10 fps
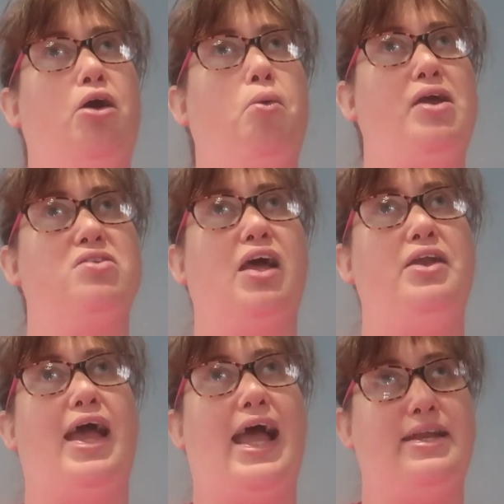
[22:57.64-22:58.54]
always
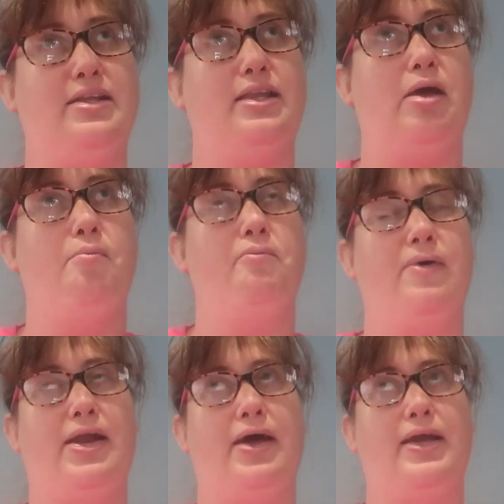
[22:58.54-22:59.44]
kind of edit them
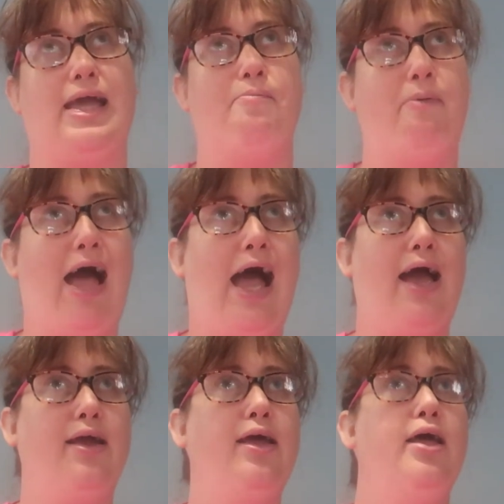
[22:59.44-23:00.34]
when I get
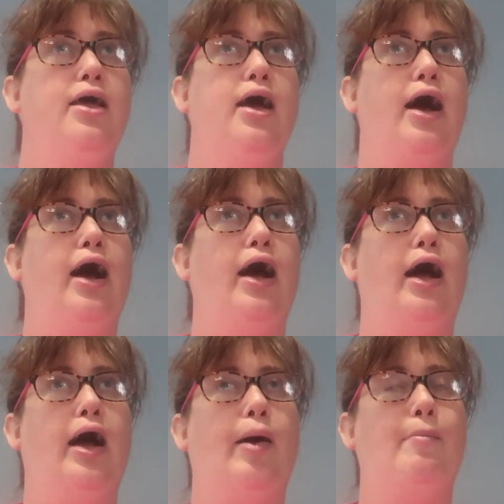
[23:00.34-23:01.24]
back,
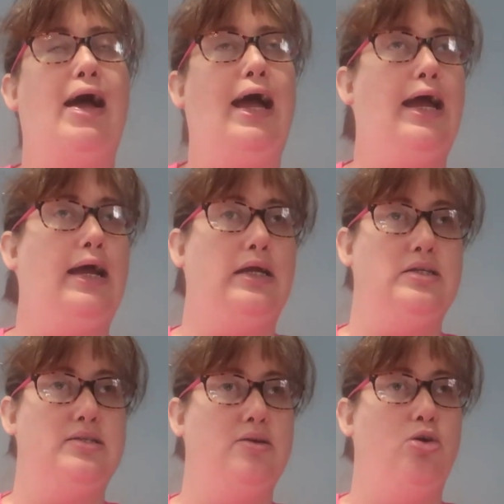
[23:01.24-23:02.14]
and
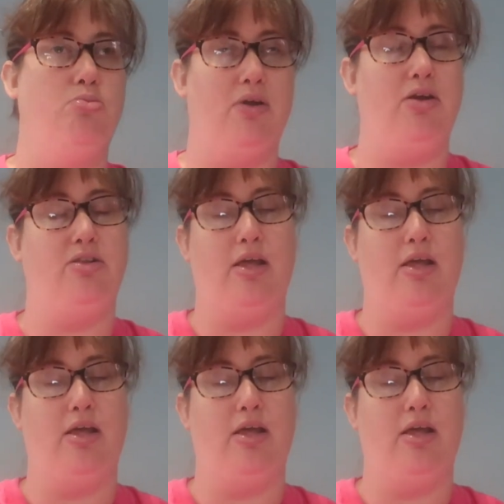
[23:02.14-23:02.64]
upload